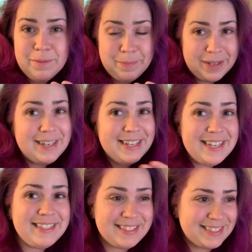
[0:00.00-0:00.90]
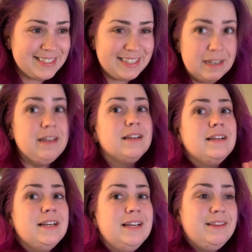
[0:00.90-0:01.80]
but it's
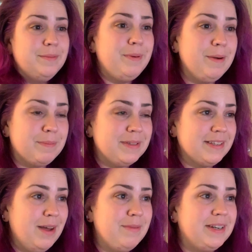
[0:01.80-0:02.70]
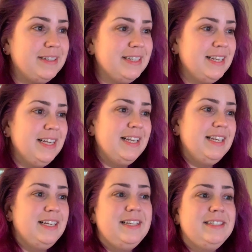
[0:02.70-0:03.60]
a burp. It's coming.
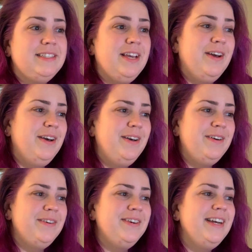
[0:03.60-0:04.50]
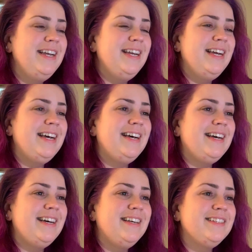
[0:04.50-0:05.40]
So,
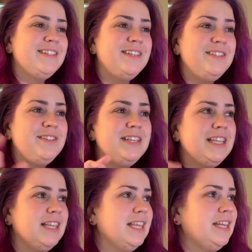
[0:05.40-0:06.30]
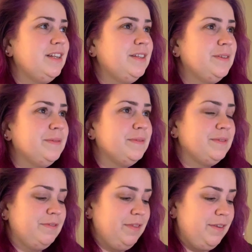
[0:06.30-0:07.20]
so you drink the little
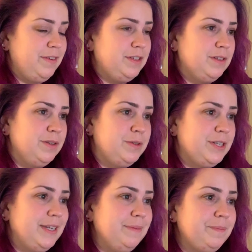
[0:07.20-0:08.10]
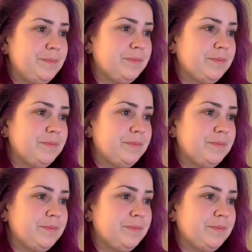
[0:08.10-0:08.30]
fluffy solution,